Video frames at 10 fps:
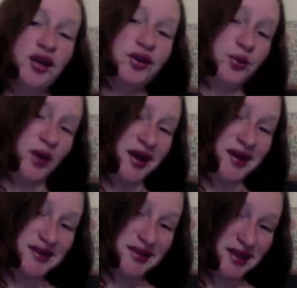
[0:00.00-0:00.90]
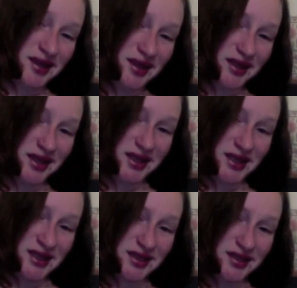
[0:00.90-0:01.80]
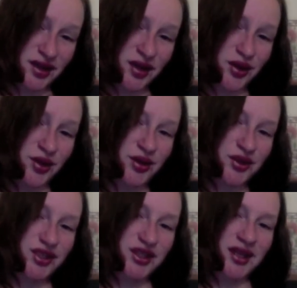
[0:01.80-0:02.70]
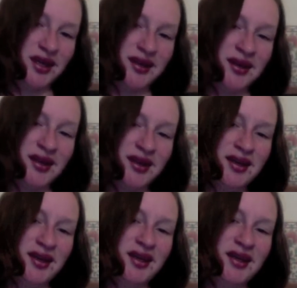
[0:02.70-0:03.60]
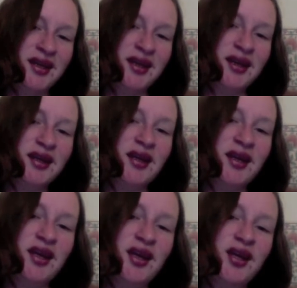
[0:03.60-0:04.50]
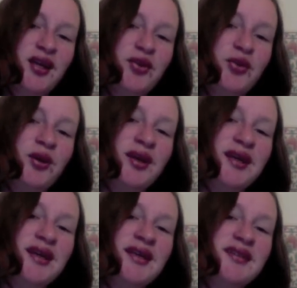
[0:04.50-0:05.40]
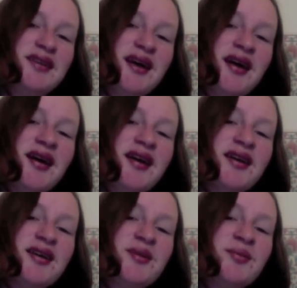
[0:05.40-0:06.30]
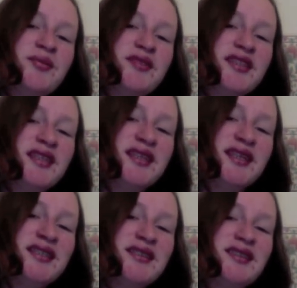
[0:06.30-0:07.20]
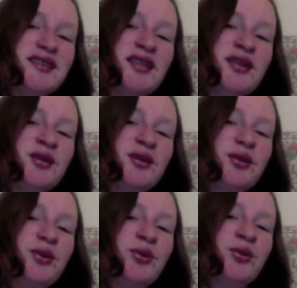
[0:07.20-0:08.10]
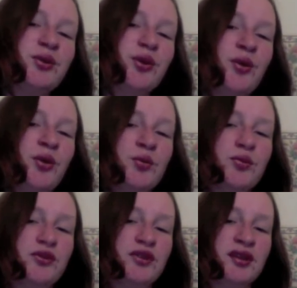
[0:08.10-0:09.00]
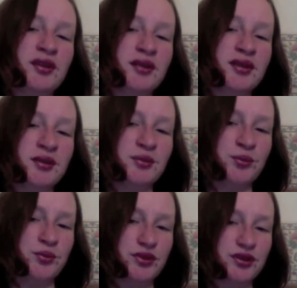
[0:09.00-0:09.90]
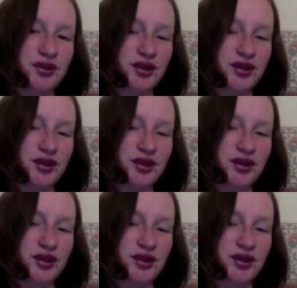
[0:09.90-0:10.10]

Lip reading: twice he kissed her cheek, three times he kissed her cold corpsey lips,